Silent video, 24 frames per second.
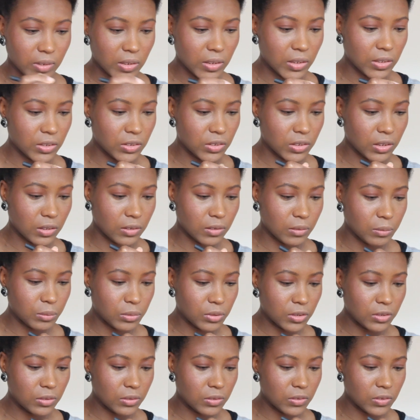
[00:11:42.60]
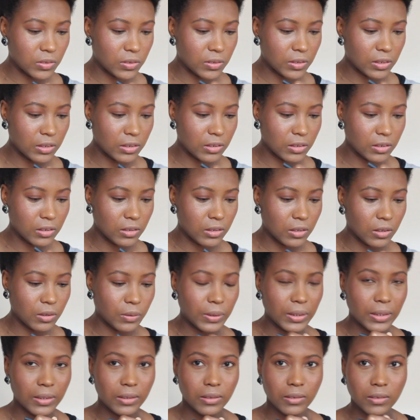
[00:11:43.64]
Eyeshadow brush. I'm just going to go
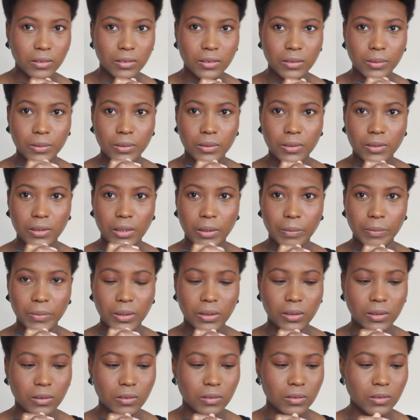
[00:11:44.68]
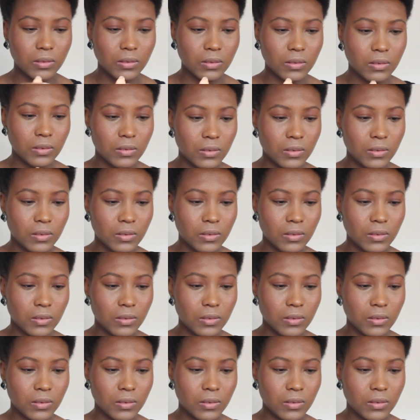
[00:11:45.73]
in, tap this on.